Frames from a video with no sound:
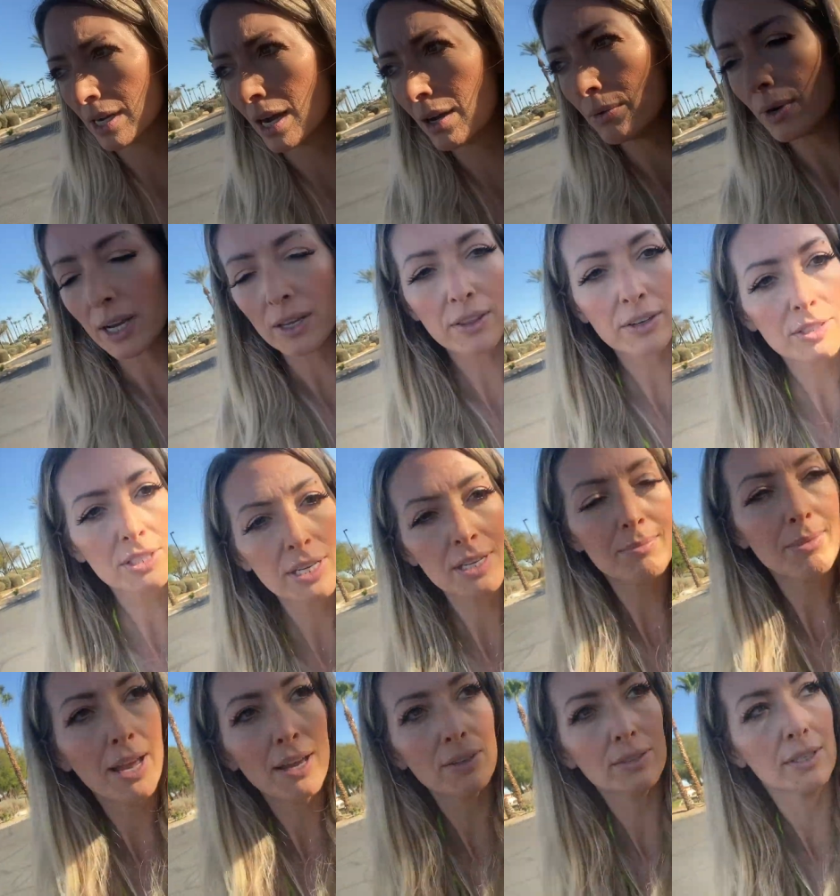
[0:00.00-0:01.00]
I'll walk 13
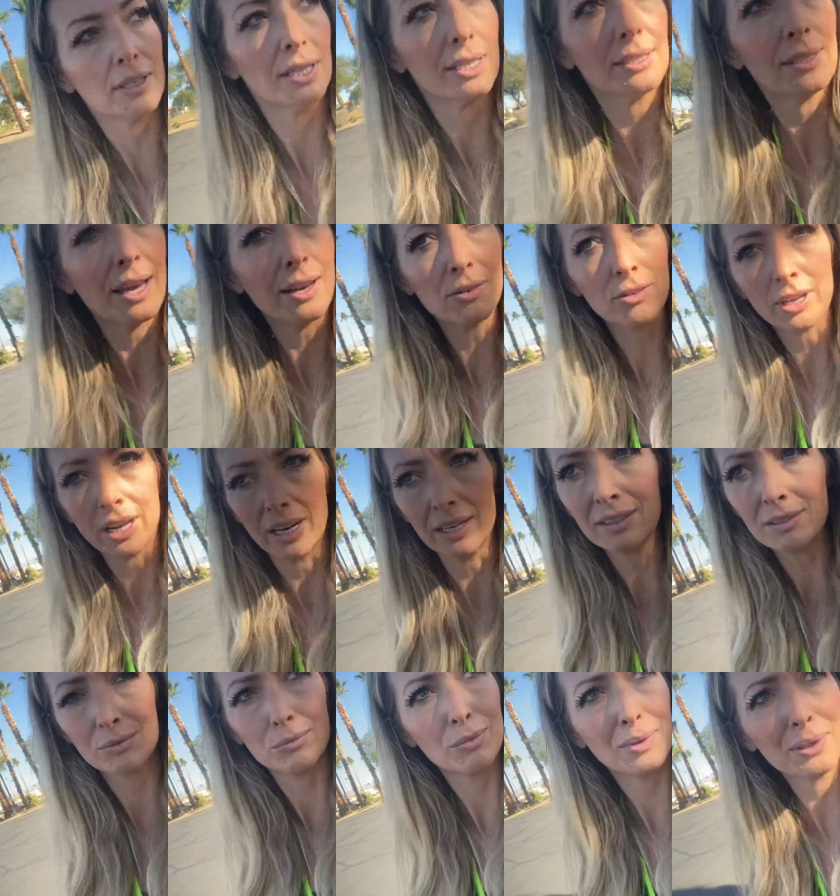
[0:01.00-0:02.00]
miles in this. I don't care.
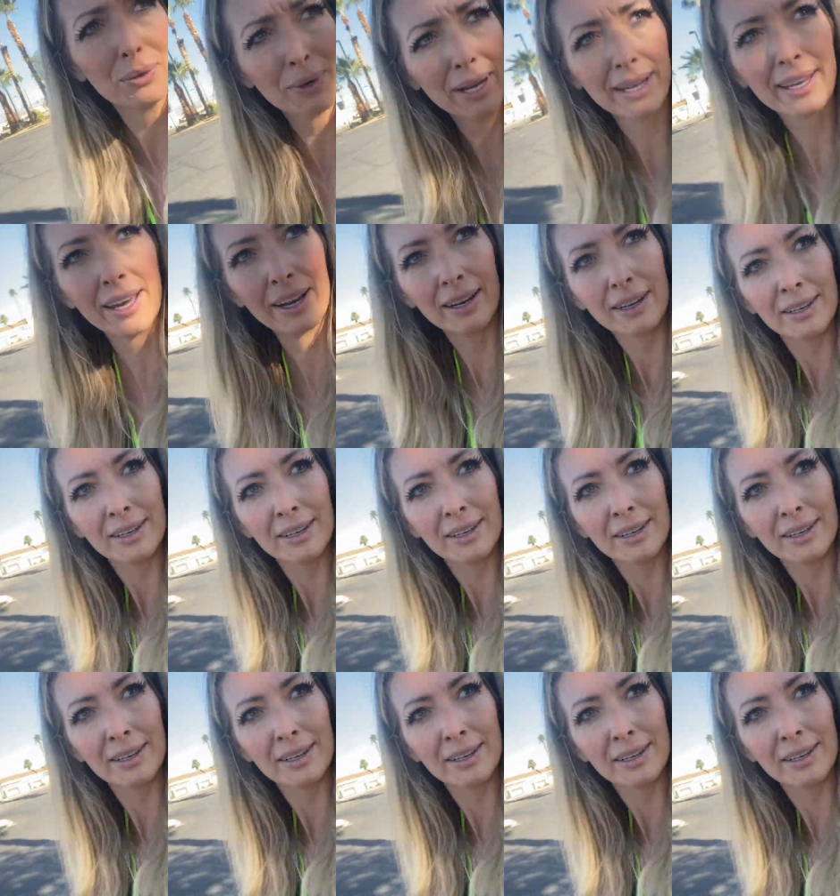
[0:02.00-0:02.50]
What do I care?